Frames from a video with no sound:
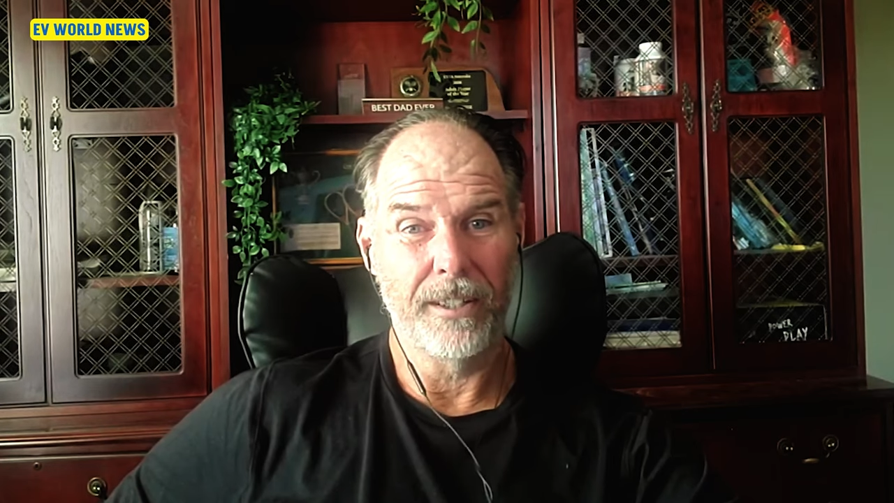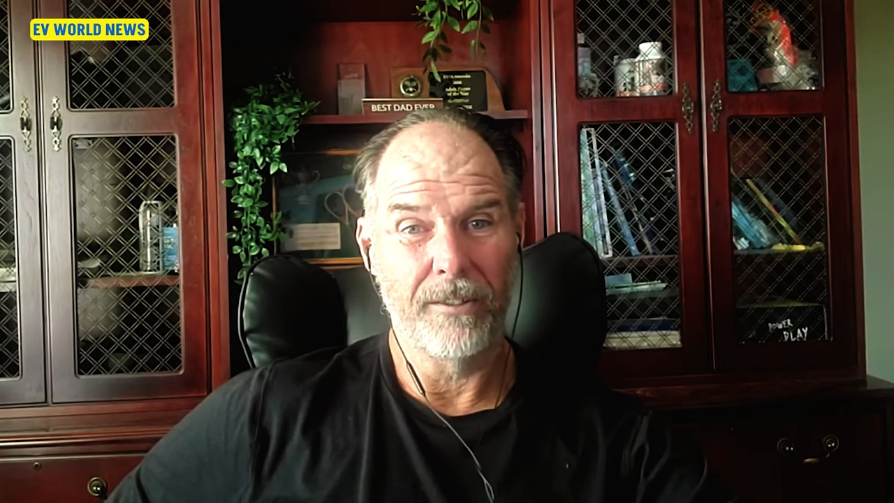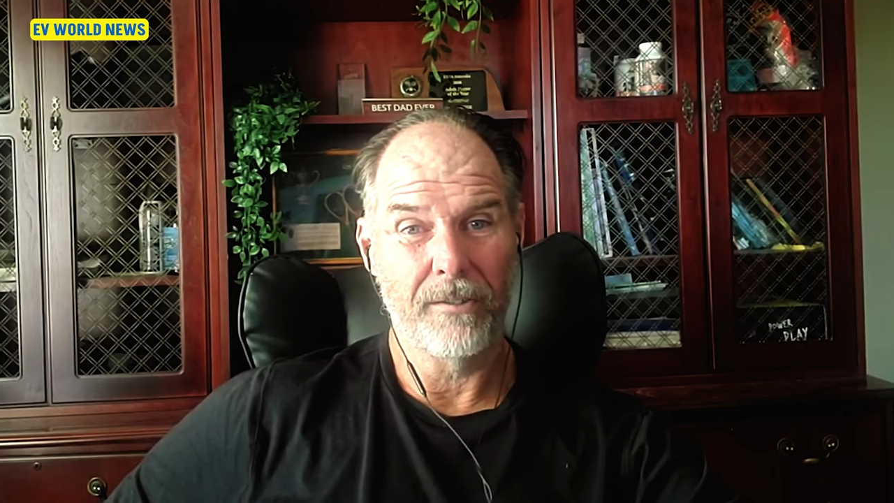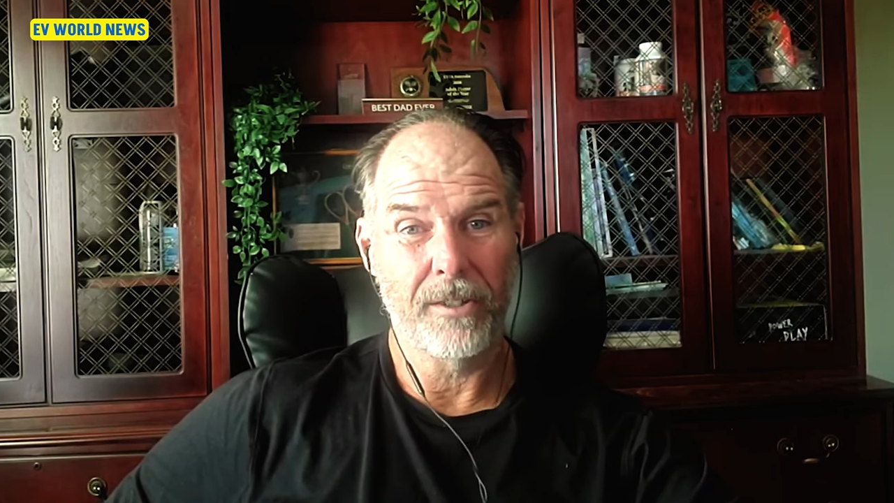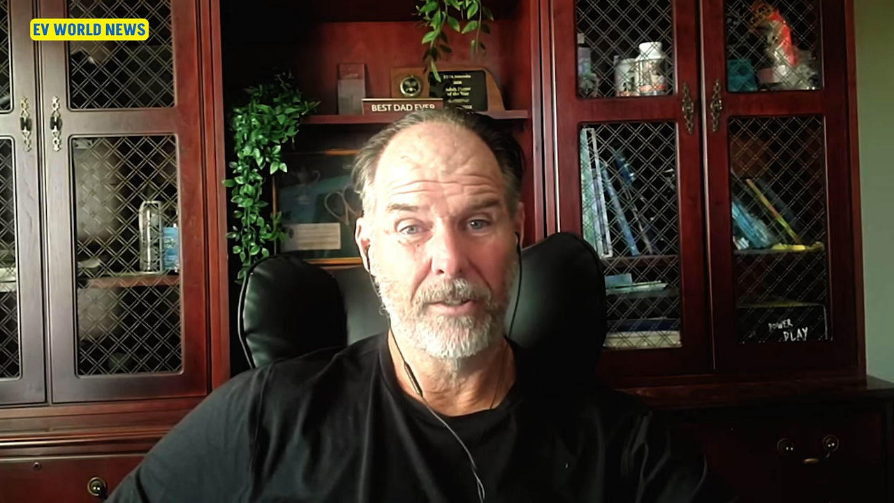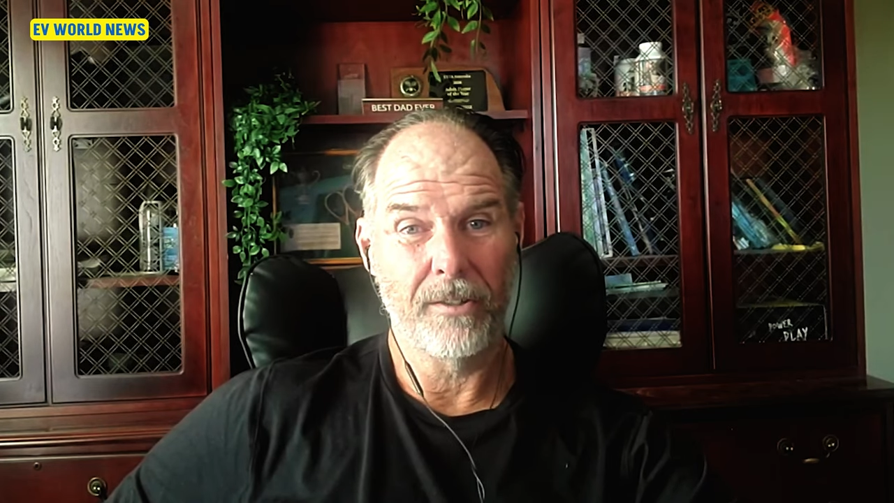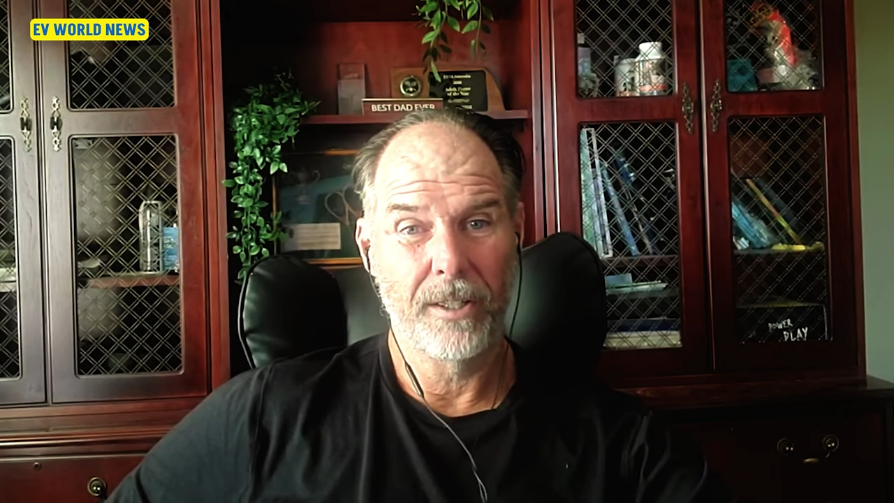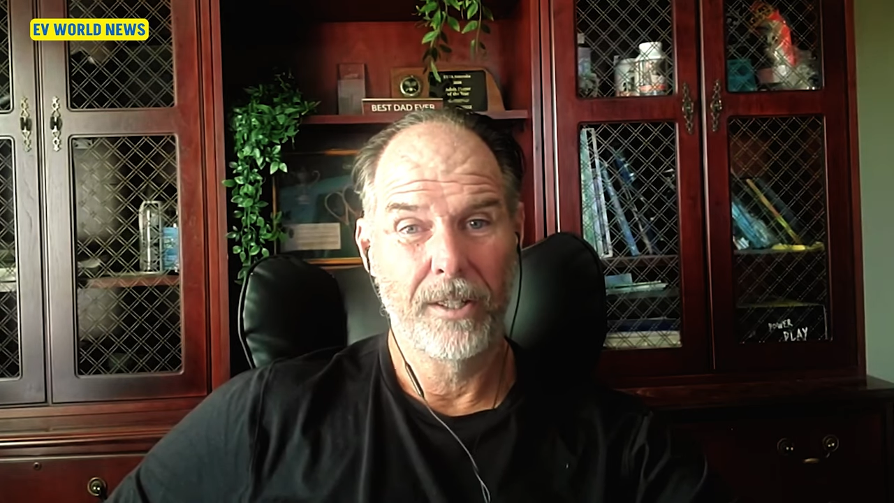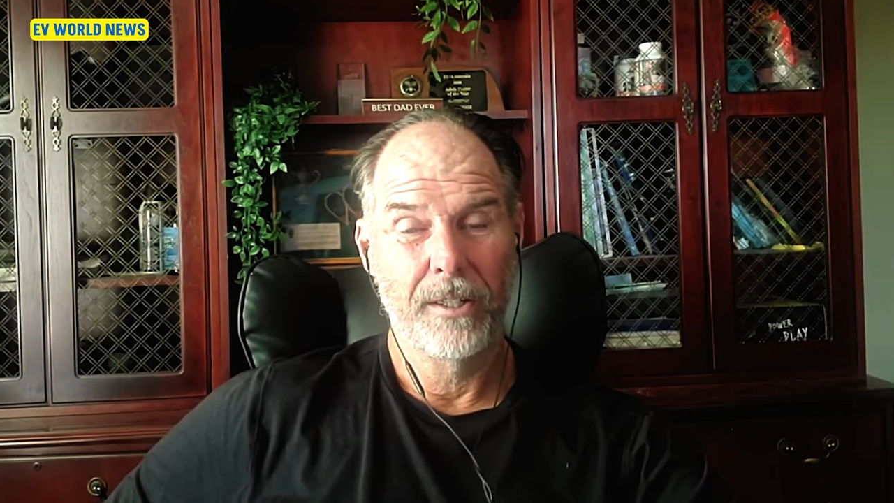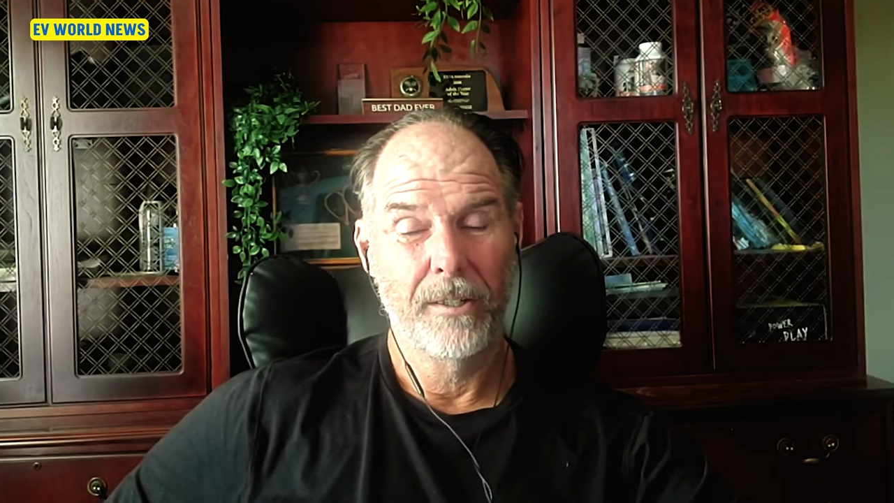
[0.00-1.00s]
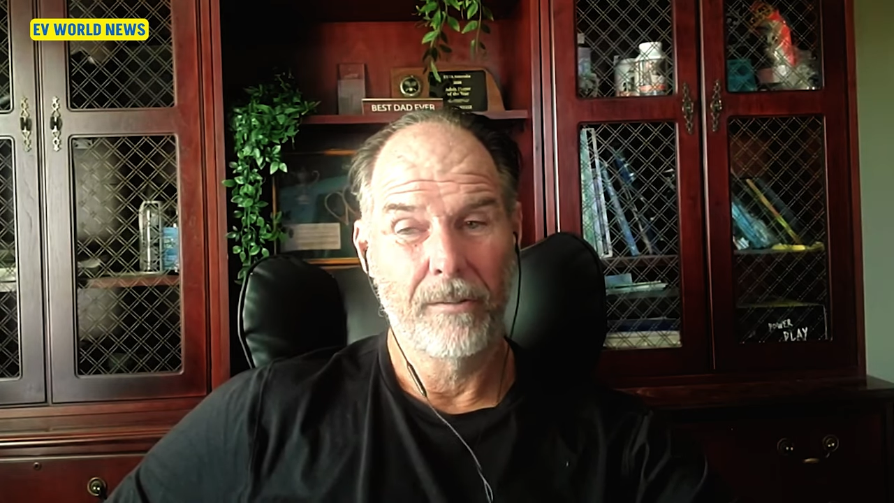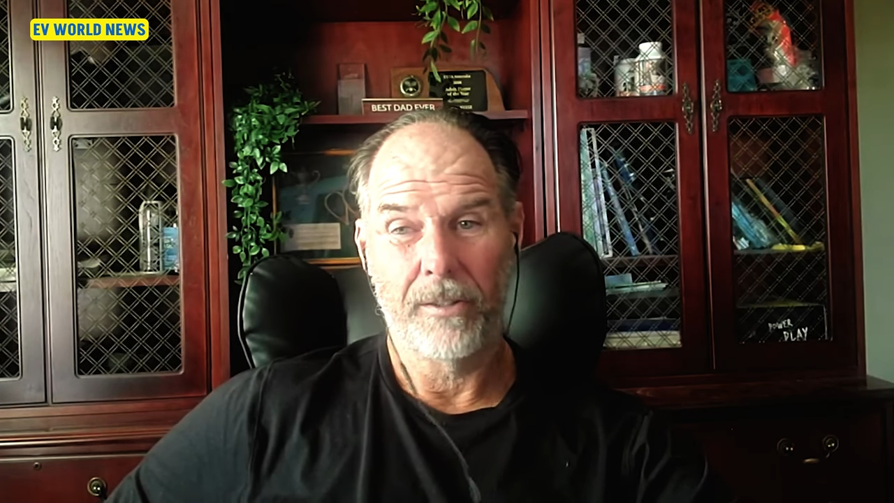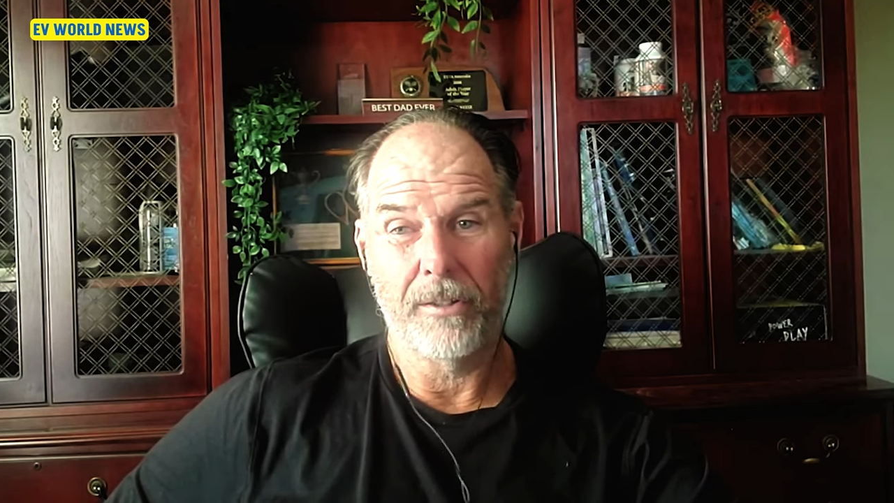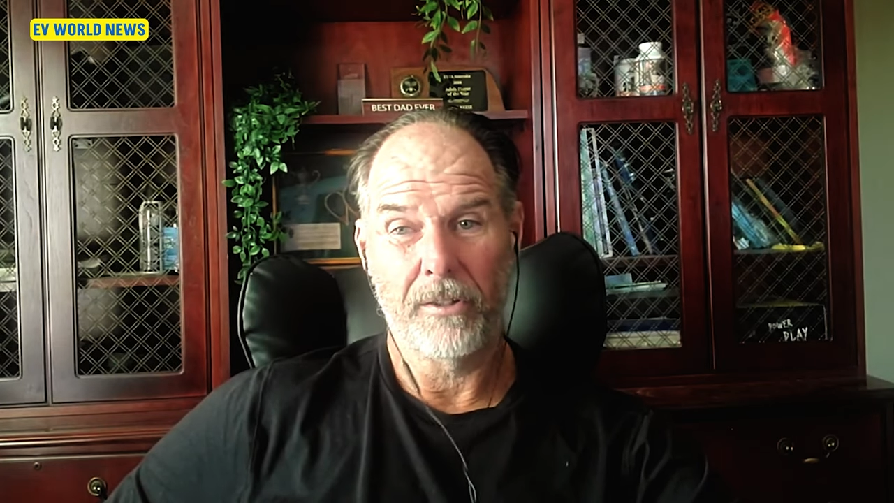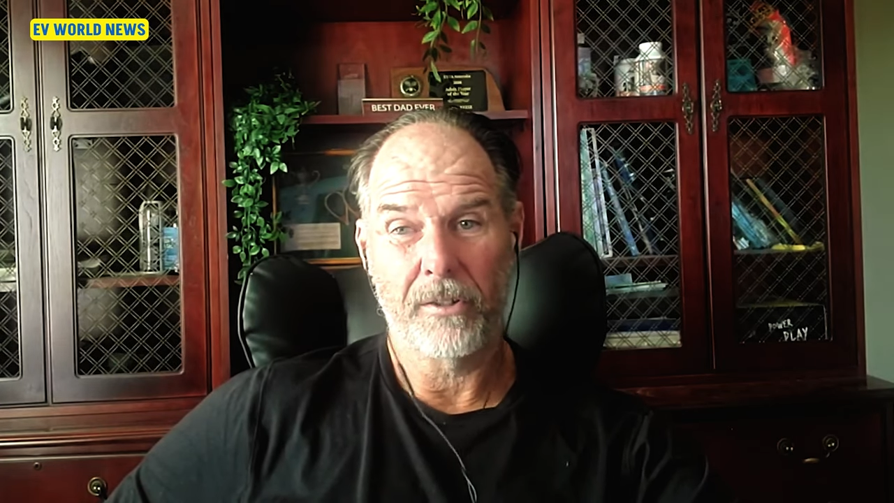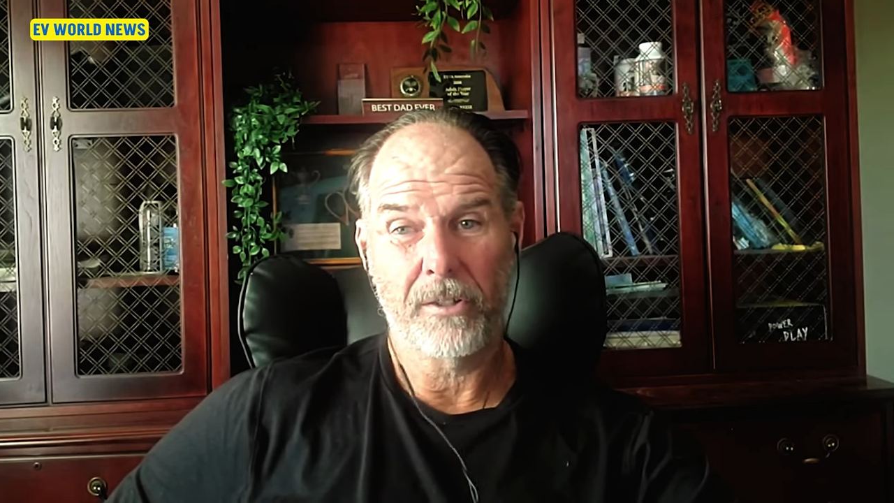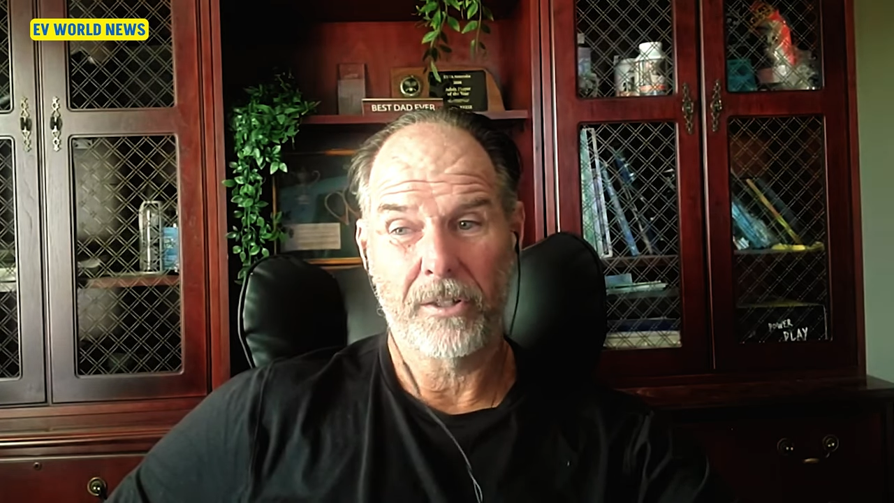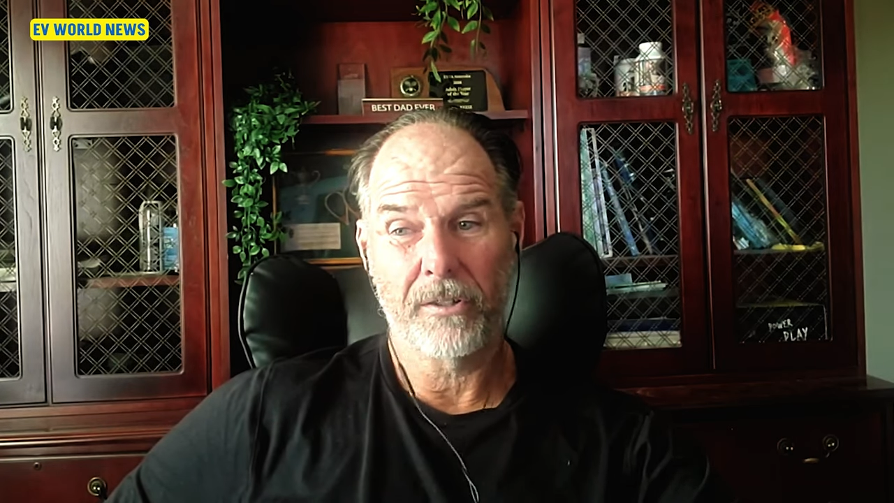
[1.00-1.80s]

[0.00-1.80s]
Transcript: you know, so there's